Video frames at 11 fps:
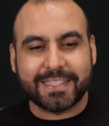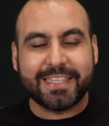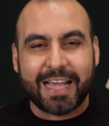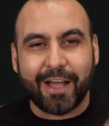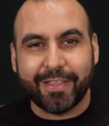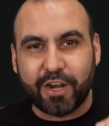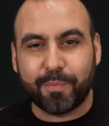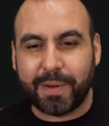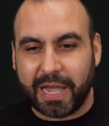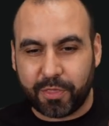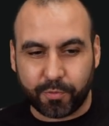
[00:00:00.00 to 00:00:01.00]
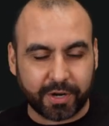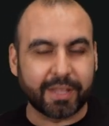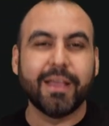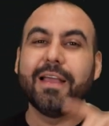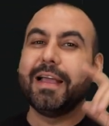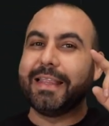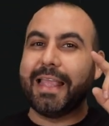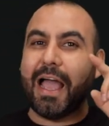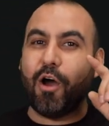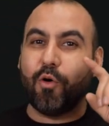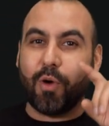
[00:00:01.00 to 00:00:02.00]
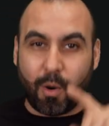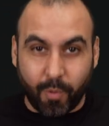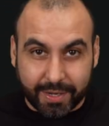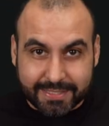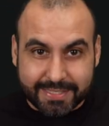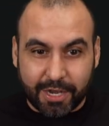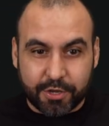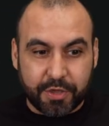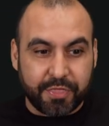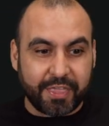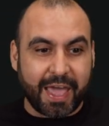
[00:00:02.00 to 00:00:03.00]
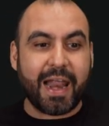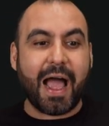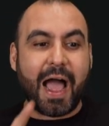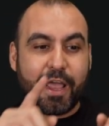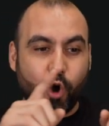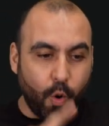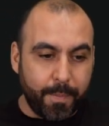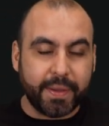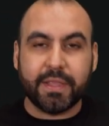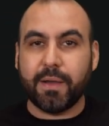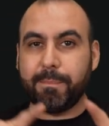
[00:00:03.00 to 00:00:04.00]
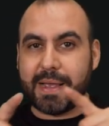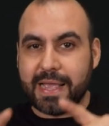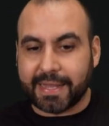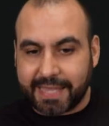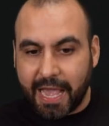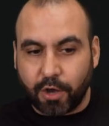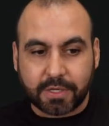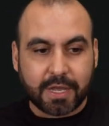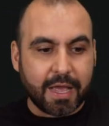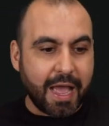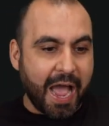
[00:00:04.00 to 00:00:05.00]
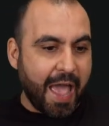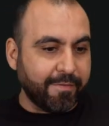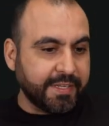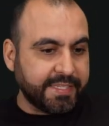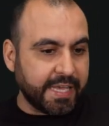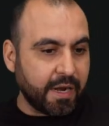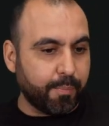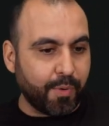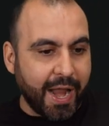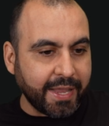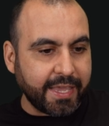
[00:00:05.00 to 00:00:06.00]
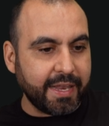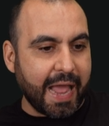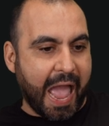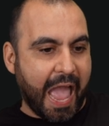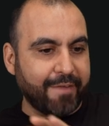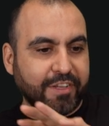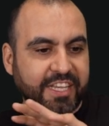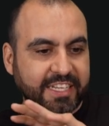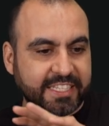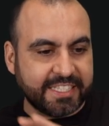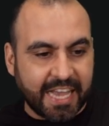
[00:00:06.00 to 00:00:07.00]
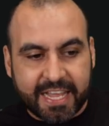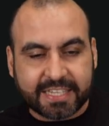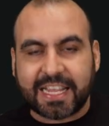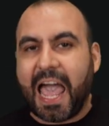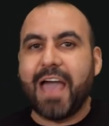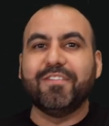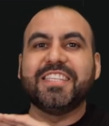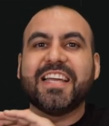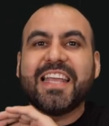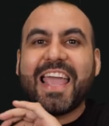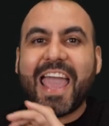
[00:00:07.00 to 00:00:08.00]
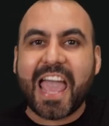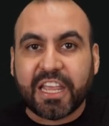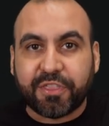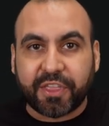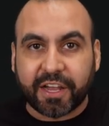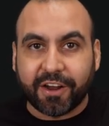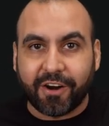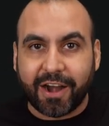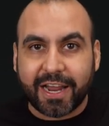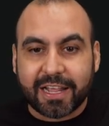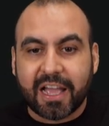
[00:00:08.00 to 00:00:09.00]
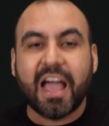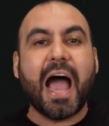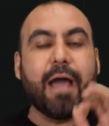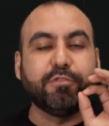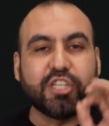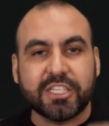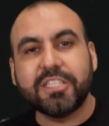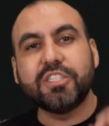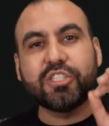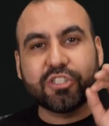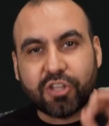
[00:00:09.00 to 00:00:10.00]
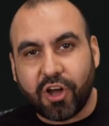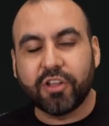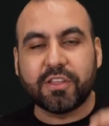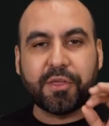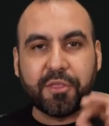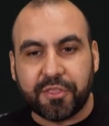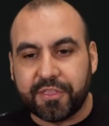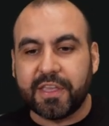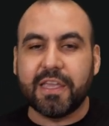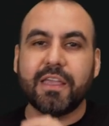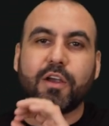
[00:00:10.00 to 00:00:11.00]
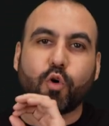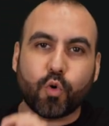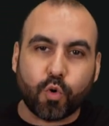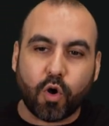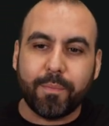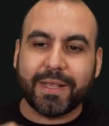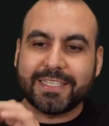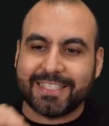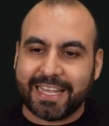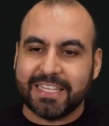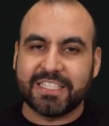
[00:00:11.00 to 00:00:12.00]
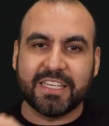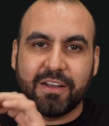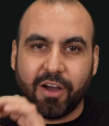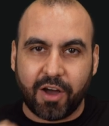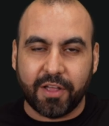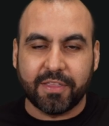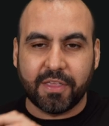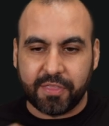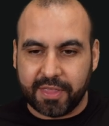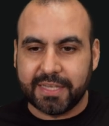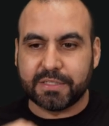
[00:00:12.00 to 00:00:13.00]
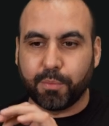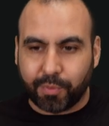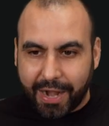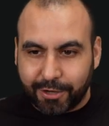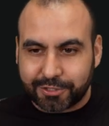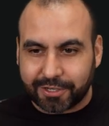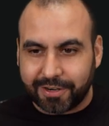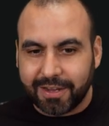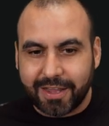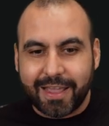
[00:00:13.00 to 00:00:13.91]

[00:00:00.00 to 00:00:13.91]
to see how Layerpath works. Now, I want to tell you that I opened up my account. I haven't set up BrandKit. I haven't done settings. I haven't done anything, all right? I've just installed the Chrome extension on this browser,